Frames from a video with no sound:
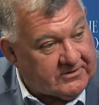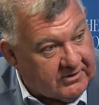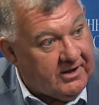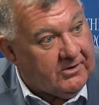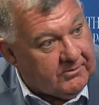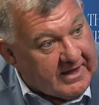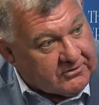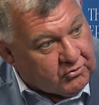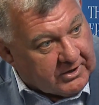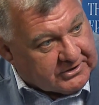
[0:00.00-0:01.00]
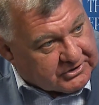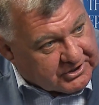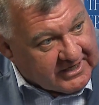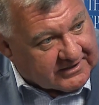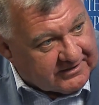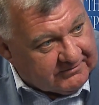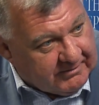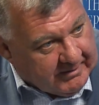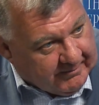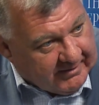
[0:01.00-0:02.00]
that's right. Well, they tried to cheat,
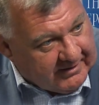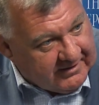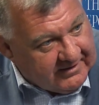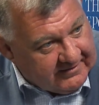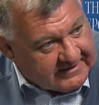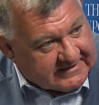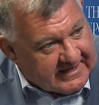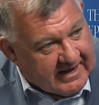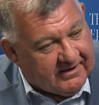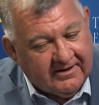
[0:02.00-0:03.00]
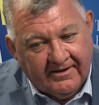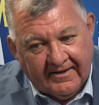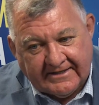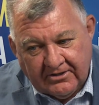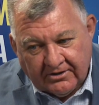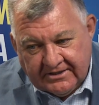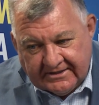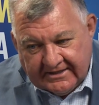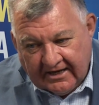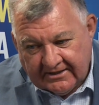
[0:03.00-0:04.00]
remember? This is how they said,
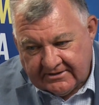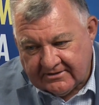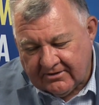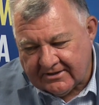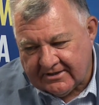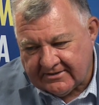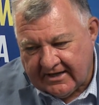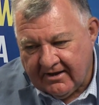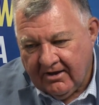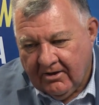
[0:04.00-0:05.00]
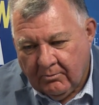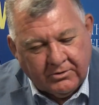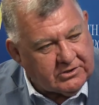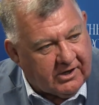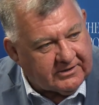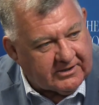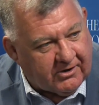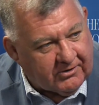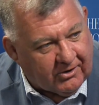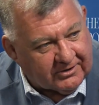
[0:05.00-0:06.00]
just tell us, it's like sort of saying, would you like
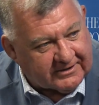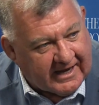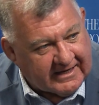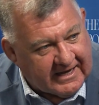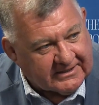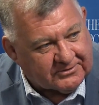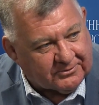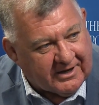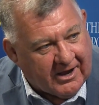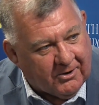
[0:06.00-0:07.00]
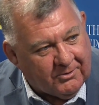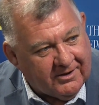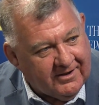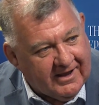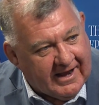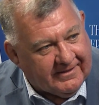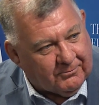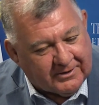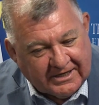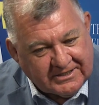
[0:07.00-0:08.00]
to go on a holiday, yes or no?
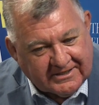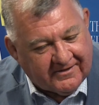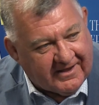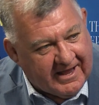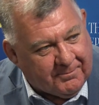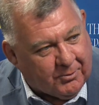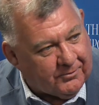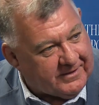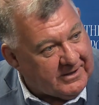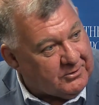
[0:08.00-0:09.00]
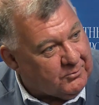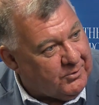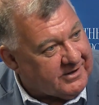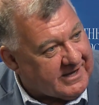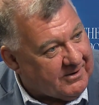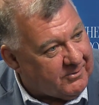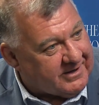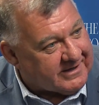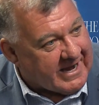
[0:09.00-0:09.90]
And then we'll get you to the airport, then you'll work out where